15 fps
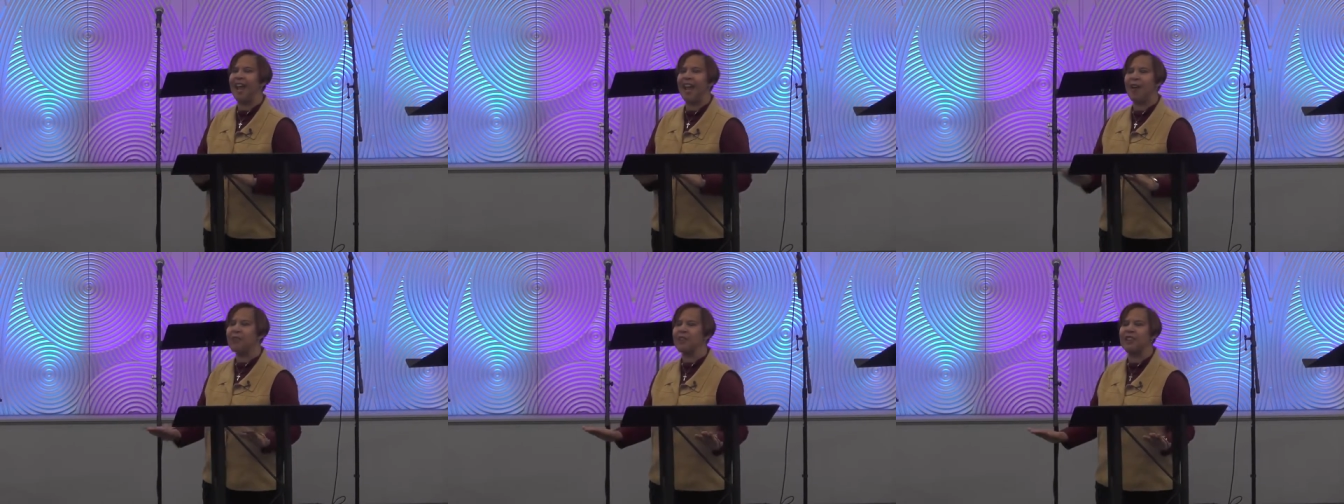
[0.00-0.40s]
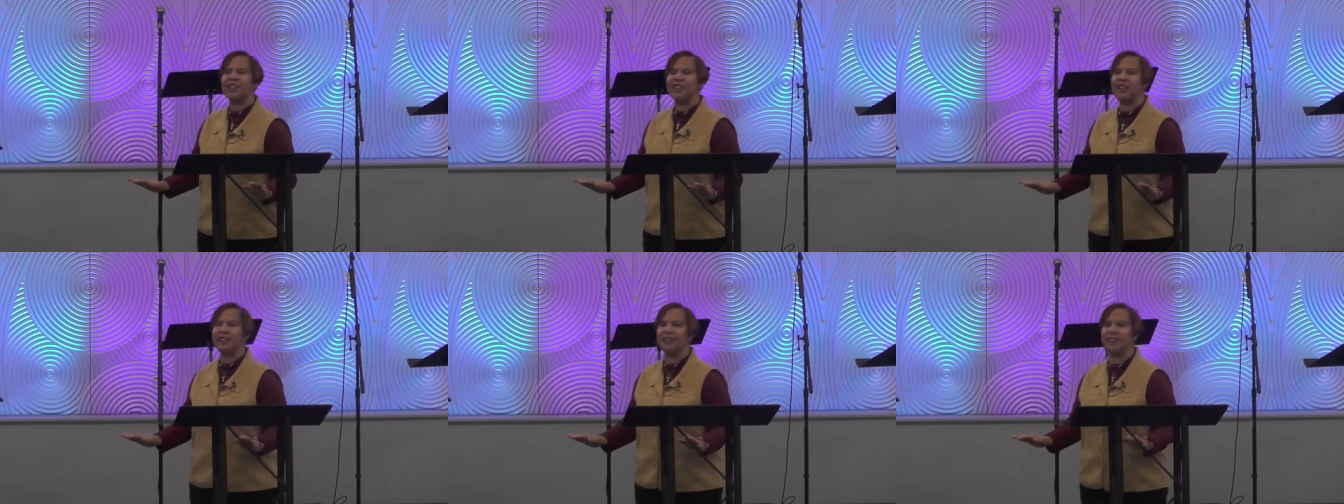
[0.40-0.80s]
every
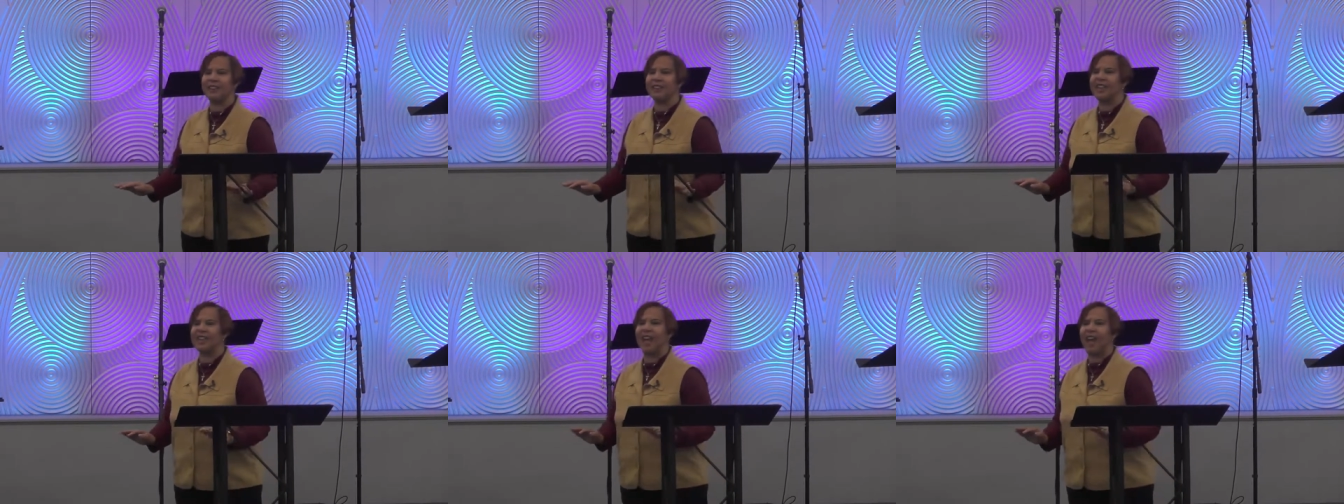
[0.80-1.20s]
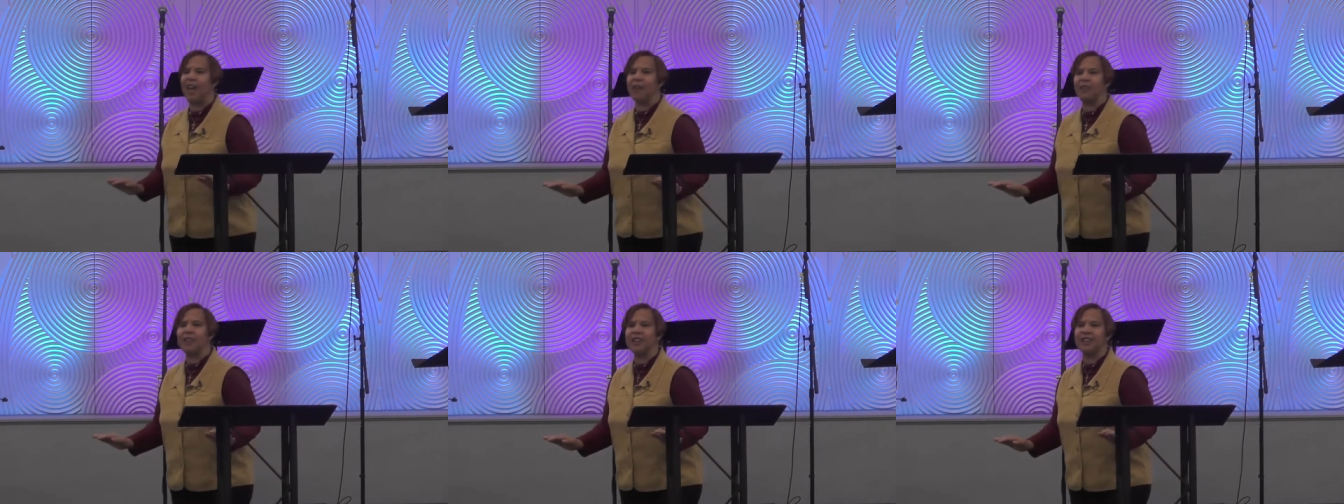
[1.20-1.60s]
sickness and
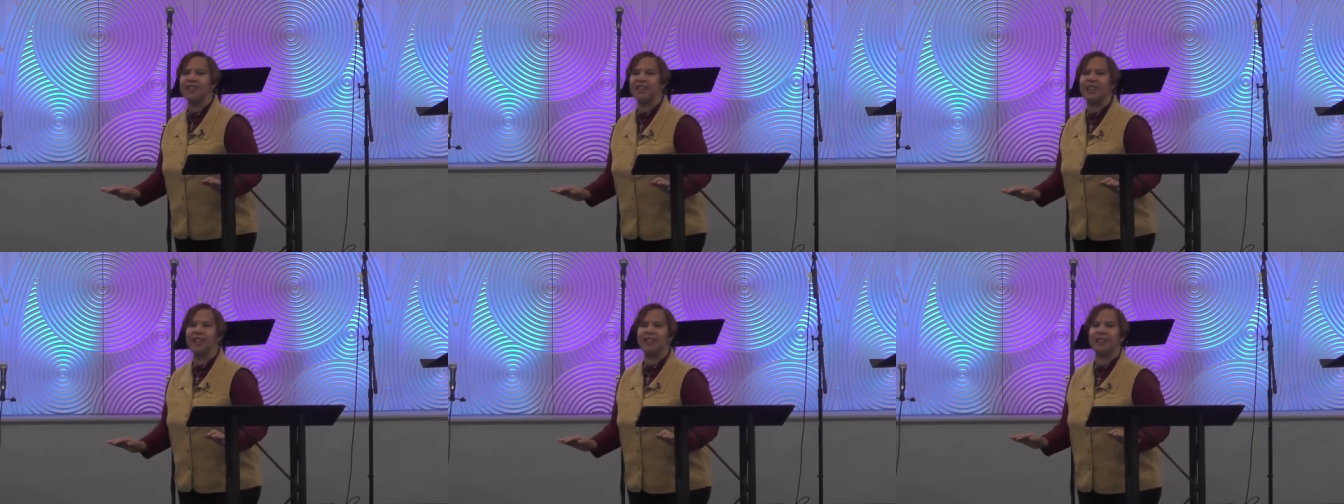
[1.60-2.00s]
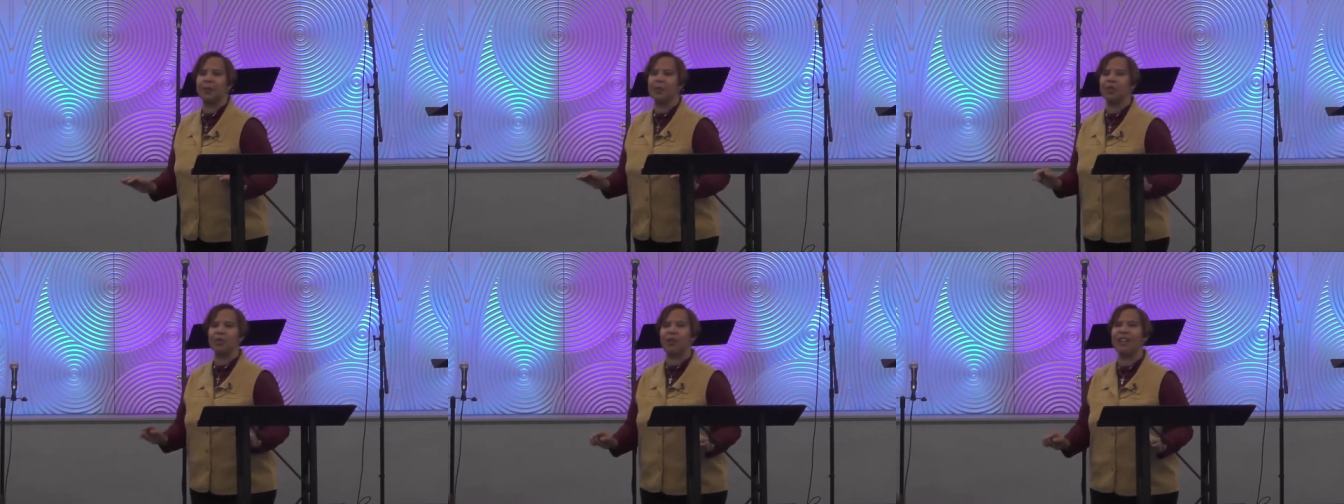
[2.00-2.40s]
every disease
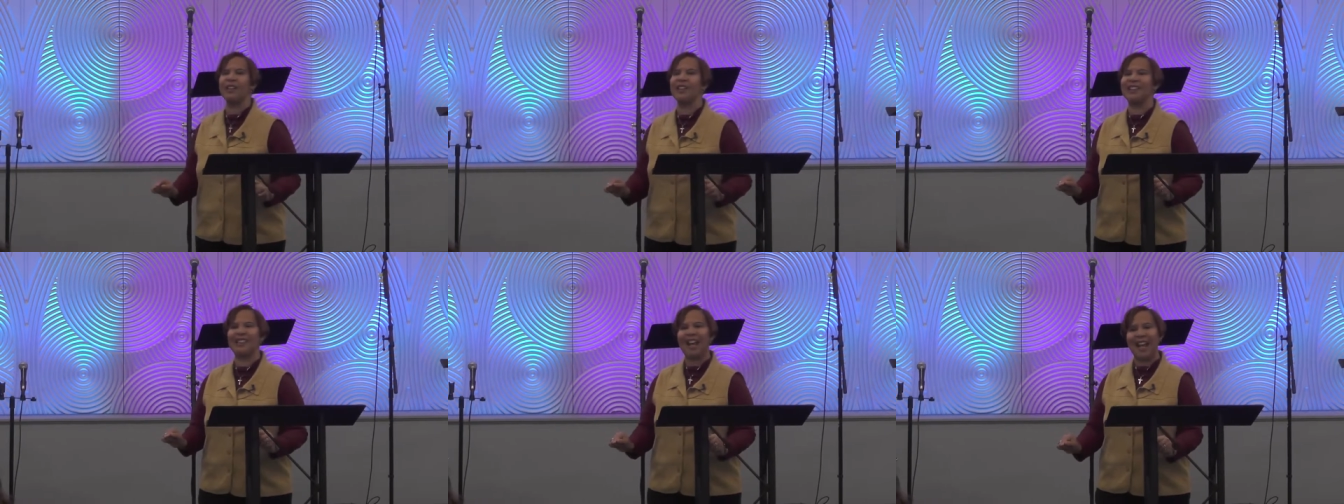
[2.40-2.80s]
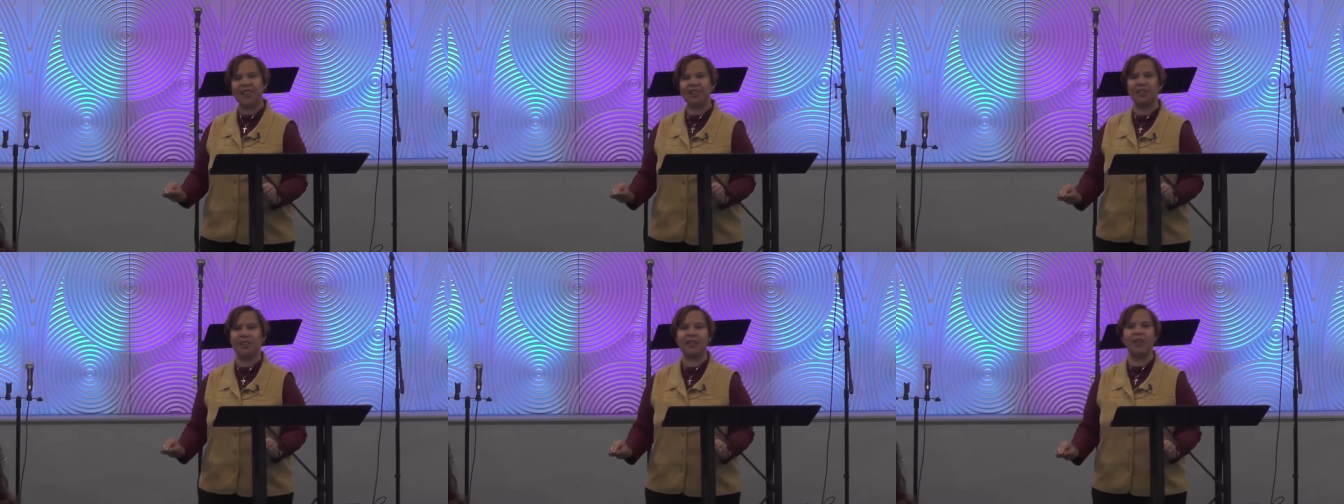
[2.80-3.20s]
that would try to
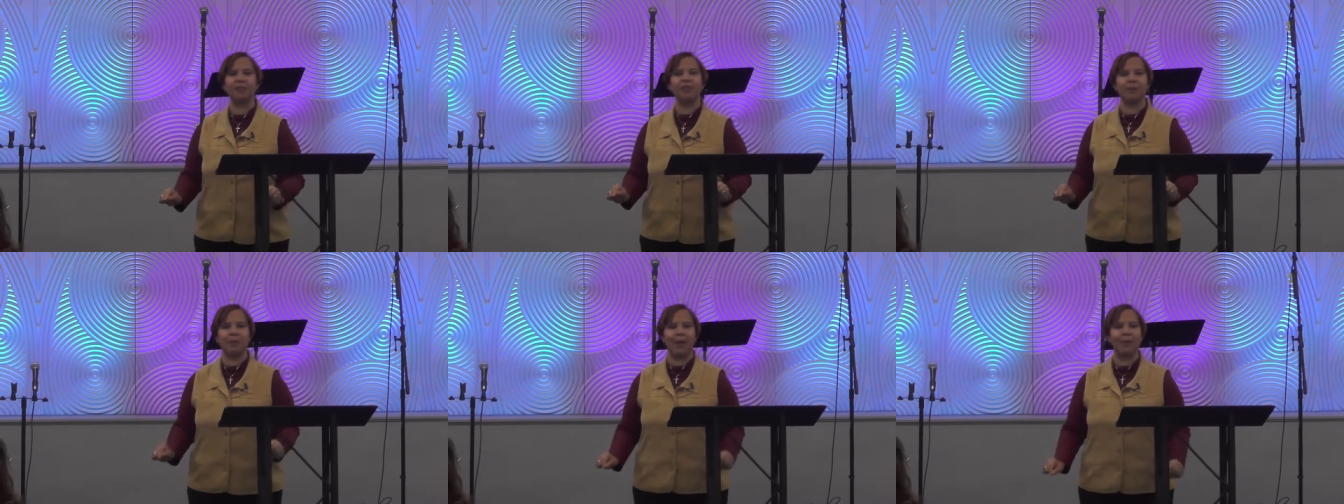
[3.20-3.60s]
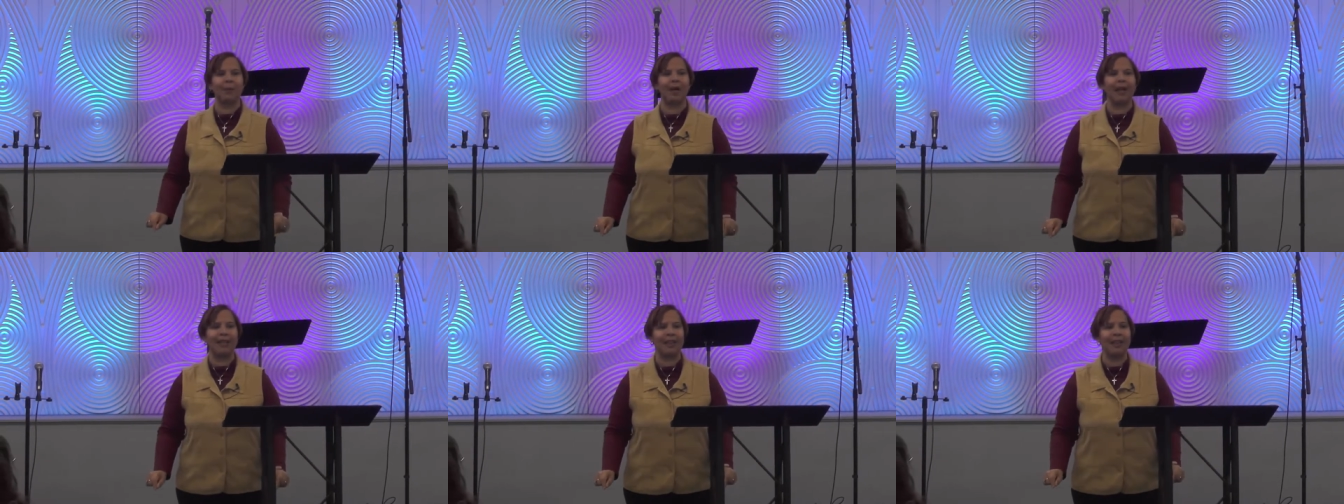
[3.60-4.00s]
attach itself to my
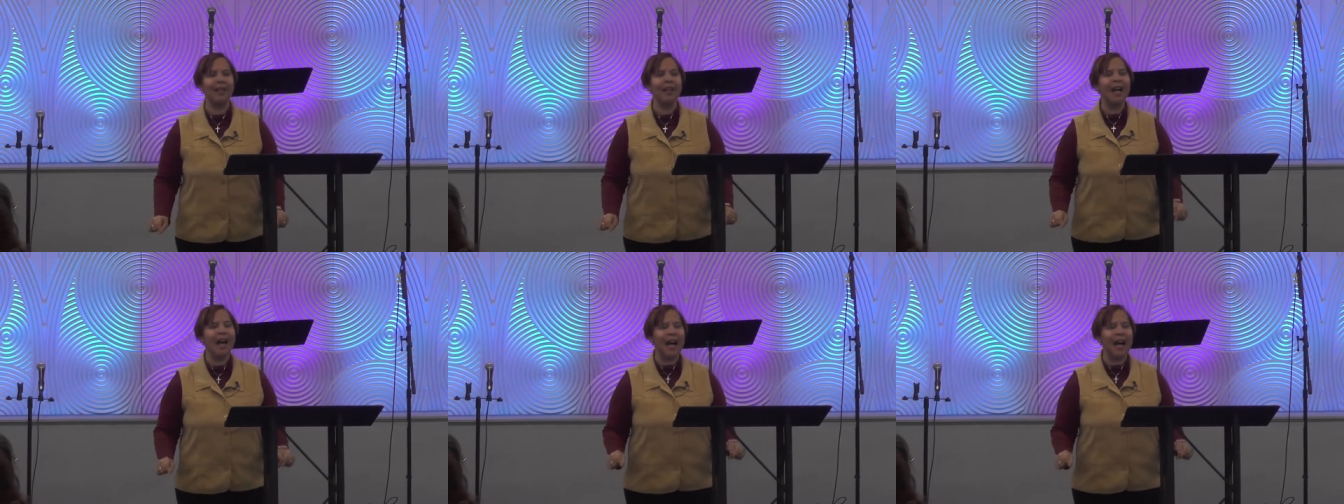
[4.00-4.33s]
body.